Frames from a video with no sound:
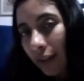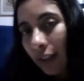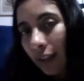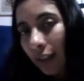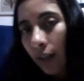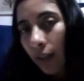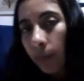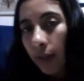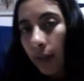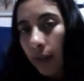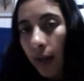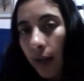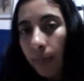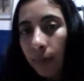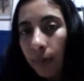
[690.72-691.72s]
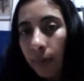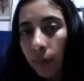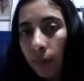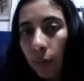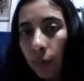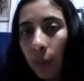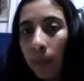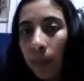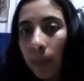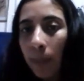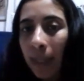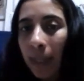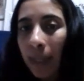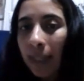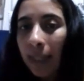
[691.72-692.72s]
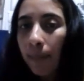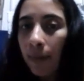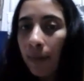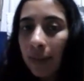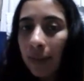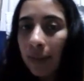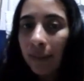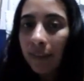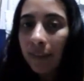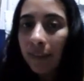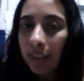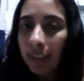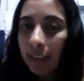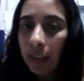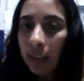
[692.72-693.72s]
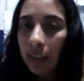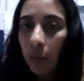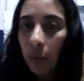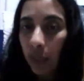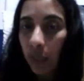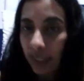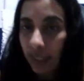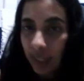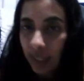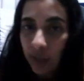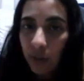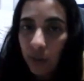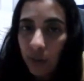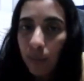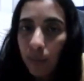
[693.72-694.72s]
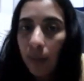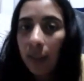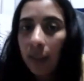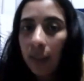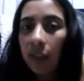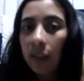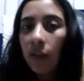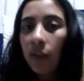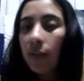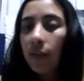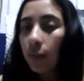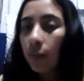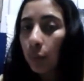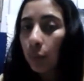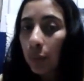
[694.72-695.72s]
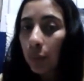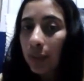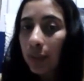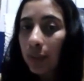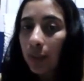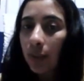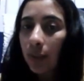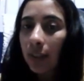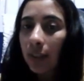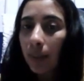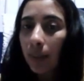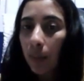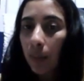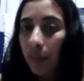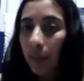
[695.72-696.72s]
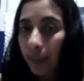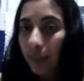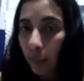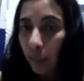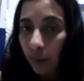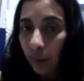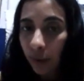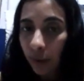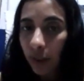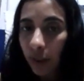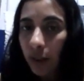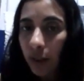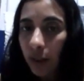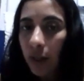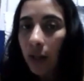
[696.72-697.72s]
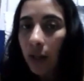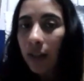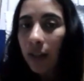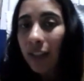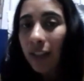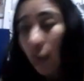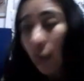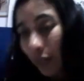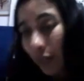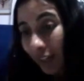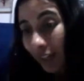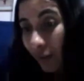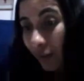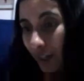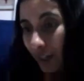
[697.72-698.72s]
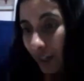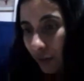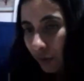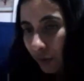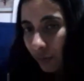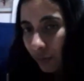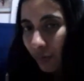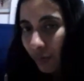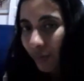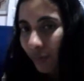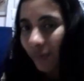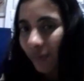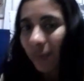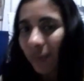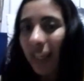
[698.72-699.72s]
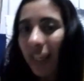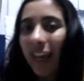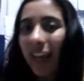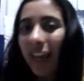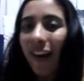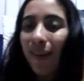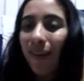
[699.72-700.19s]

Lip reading: technology comes up with many positive things in our education, but is also doing some inappropriate work. Young generations